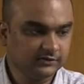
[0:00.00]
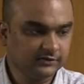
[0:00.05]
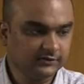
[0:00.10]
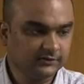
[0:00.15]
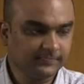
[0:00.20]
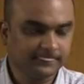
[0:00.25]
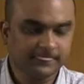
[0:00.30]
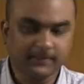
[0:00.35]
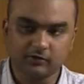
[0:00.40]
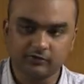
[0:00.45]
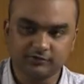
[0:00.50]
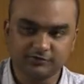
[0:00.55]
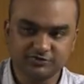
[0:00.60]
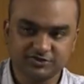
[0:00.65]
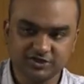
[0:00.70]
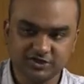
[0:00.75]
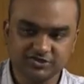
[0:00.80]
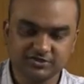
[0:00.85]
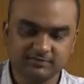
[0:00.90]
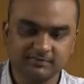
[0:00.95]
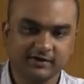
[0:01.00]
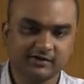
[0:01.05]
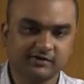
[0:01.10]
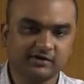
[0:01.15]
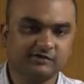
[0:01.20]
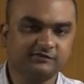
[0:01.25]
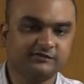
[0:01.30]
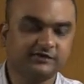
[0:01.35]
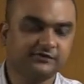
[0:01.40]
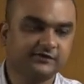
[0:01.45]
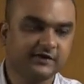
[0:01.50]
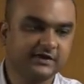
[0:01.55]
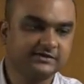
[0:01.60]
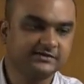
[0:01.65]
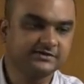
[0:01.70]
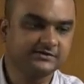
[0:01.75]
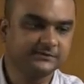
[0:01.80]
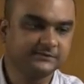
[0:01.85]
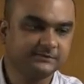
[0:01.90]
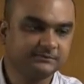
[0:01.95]
Now you change the paragraph and
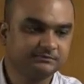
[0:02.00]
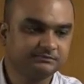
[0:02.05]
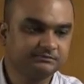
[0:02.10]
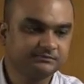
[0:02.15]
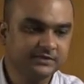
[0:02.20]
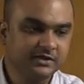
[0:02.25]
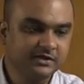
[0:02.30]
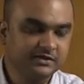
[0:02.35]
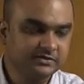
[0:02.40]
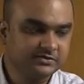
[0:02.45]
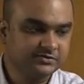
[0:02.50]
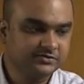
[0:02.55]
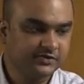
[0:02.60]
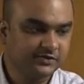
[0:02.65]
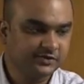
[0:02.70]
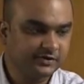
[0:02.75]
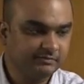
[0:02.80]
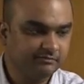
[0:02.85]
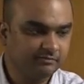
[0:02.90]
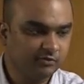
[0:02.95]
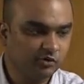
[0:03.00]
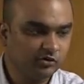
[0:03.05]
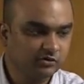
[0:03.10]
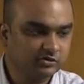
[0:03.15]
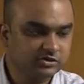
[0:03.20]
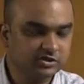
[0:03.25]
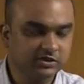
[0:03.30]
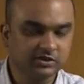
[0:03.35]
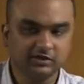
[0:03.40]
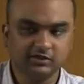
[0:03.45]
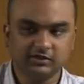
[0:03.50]
write, the report